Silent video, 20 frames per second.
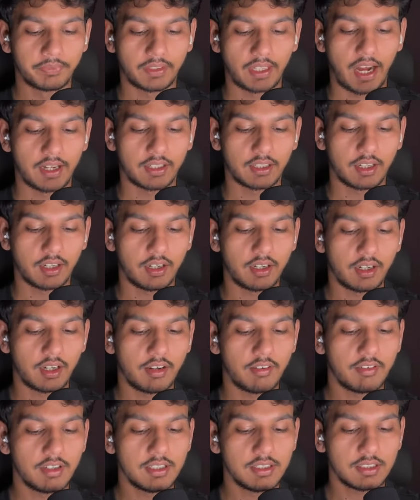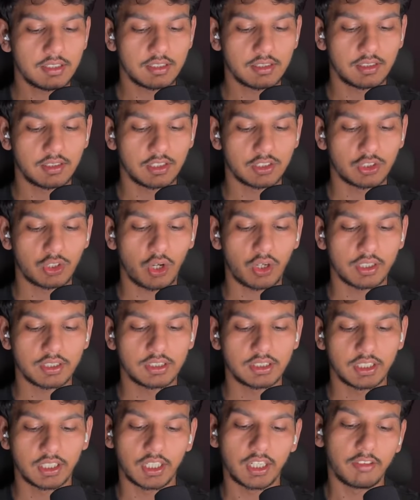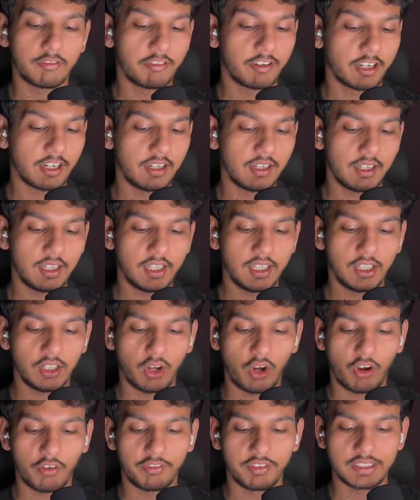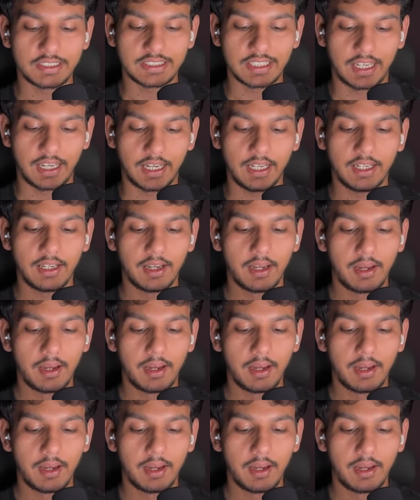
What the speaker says: At current levels, the stock is significantly off its high,